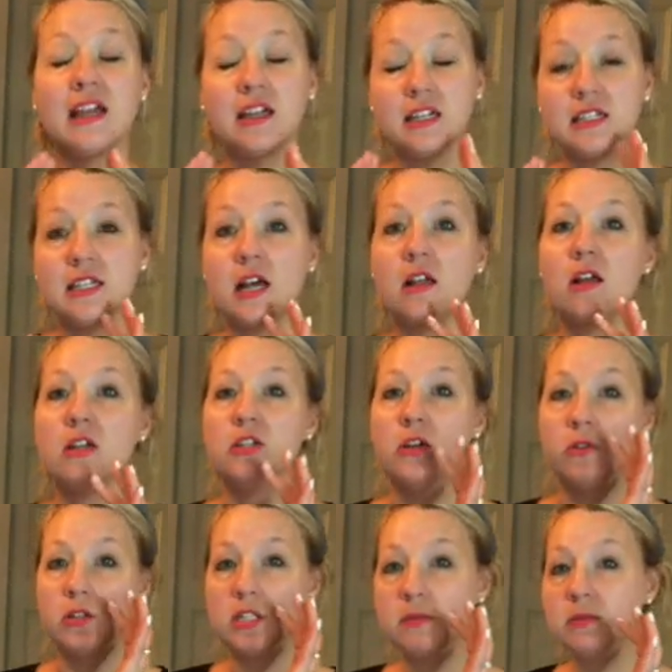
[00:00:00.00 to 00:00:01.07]
can tell a
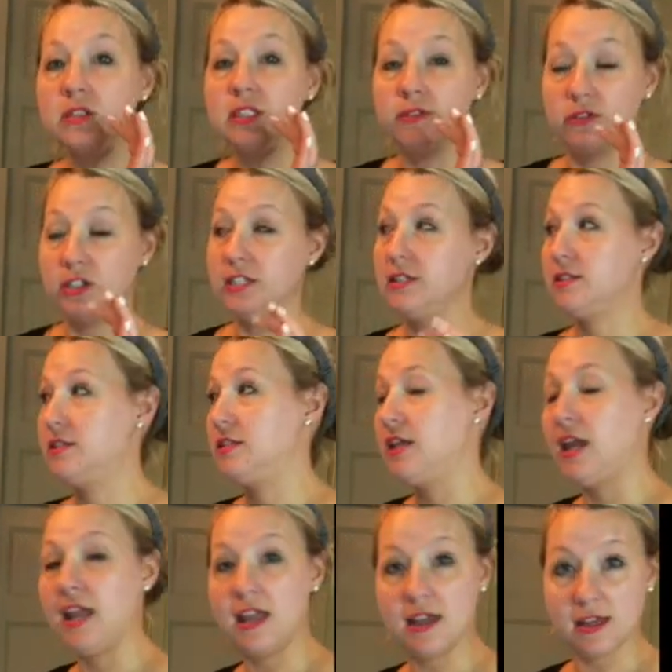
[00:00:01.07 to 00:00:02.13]
noticeable
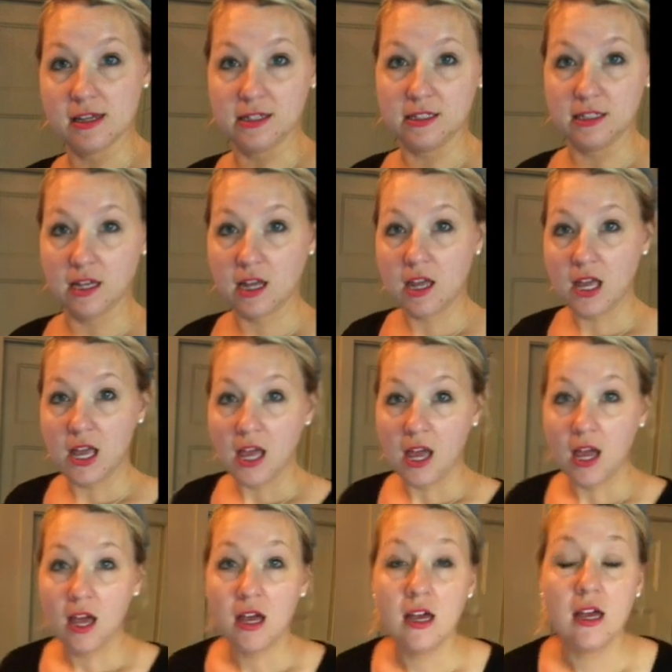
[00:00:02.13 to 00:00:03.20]
difference and
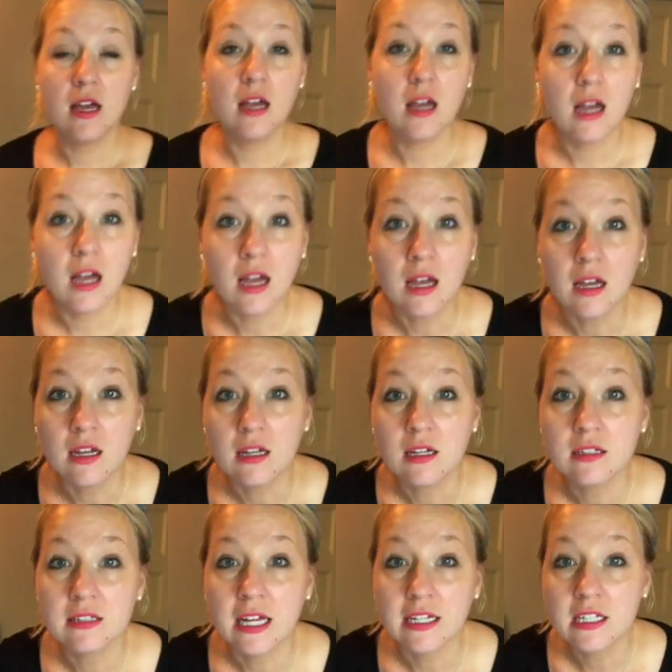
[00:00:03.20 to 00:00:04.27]

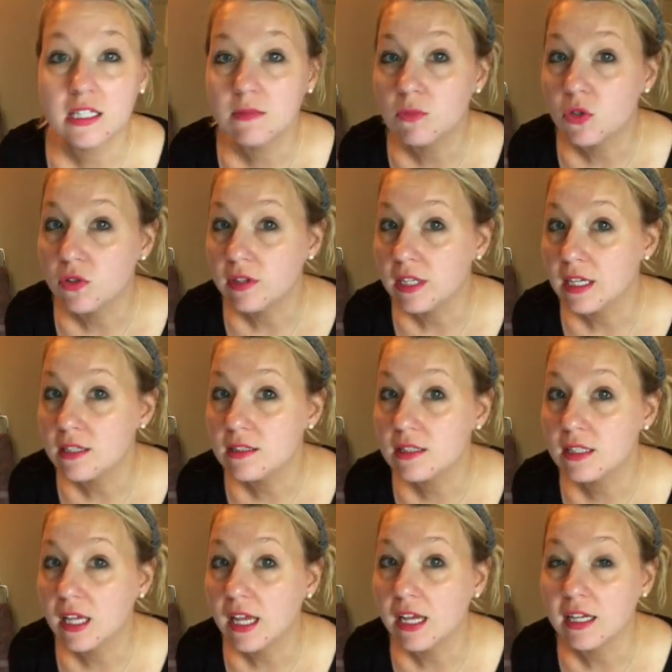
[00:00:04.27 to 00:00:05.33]
a lot of
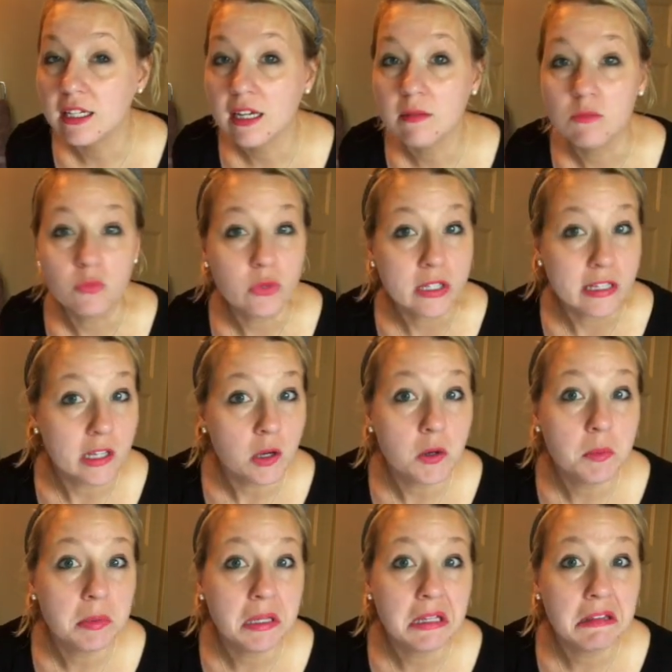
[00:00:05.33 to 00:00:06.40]
smoothness, and I'm really
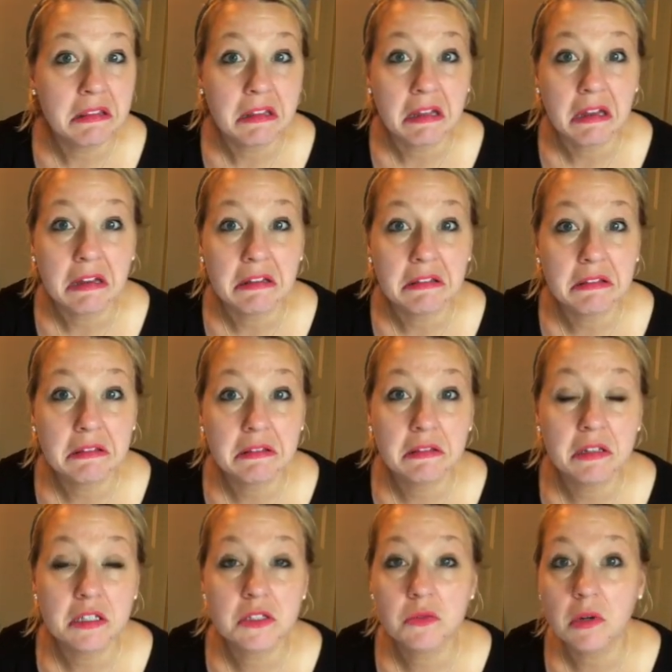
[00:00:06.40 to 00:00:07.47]
hoping that
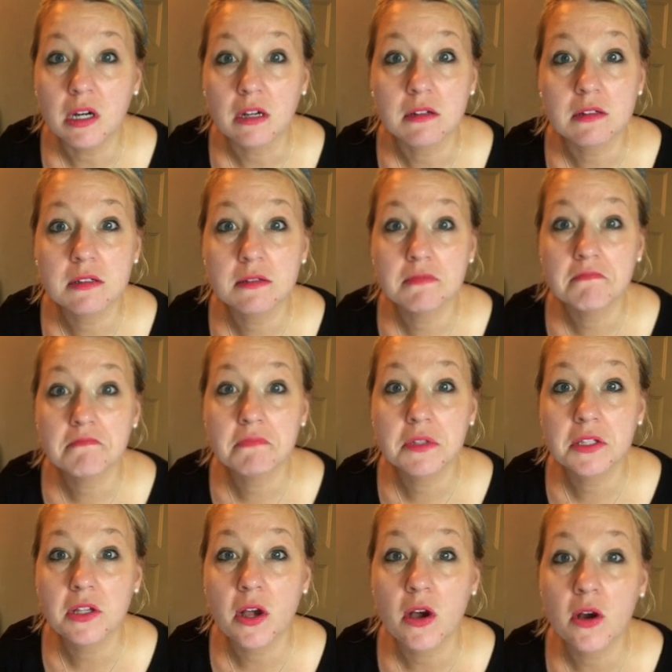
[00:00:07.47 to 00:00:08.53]
this works.
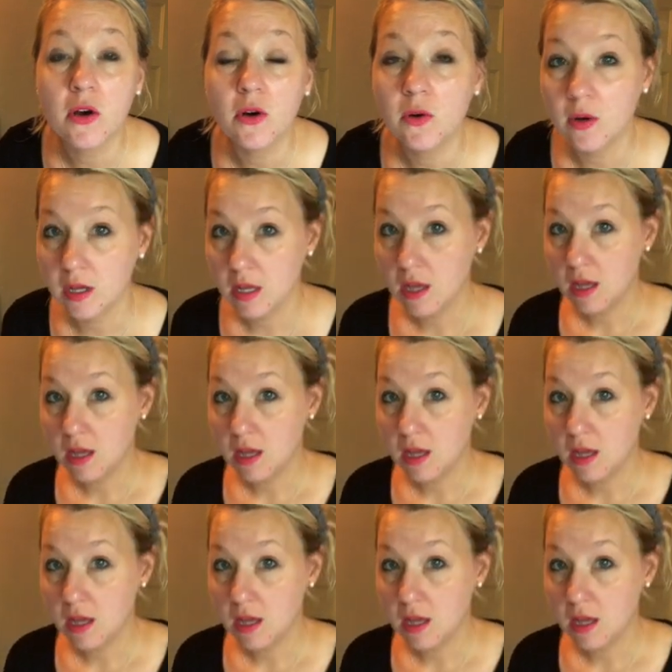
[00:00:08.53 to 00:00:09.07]
So